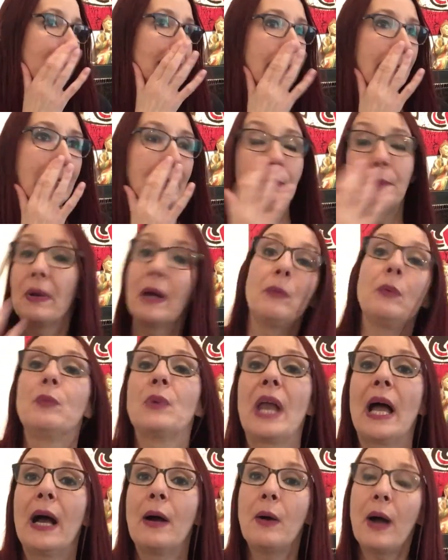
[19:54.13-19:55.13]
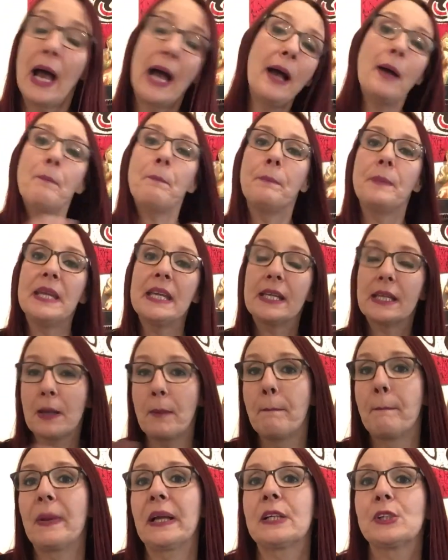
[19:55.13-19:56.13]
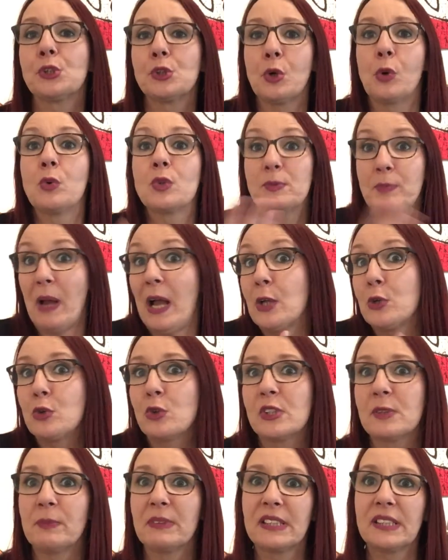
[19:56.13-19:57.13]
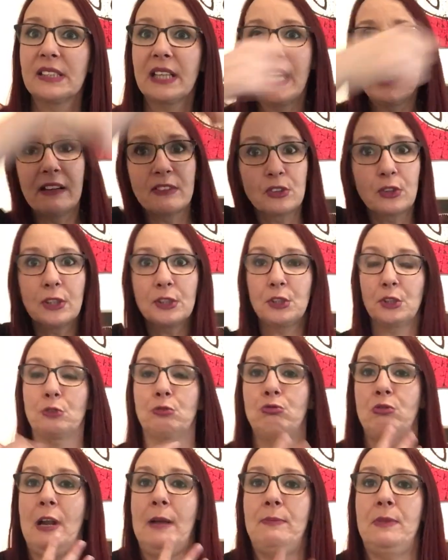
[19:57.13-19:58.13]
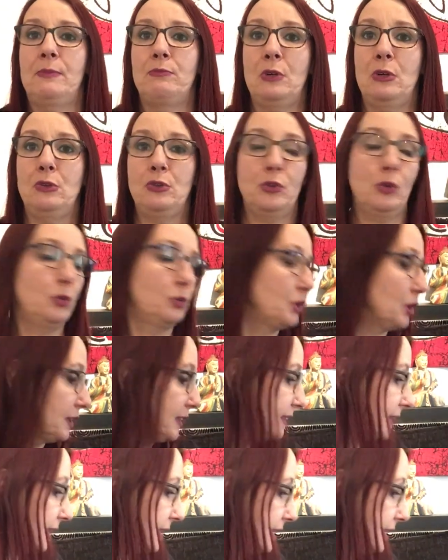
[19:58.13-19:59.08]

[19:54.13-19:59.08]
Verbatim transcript: Um, I mean, I, I, make big shawls, but I use them as scarves, so I just wrap them round. They'll just sit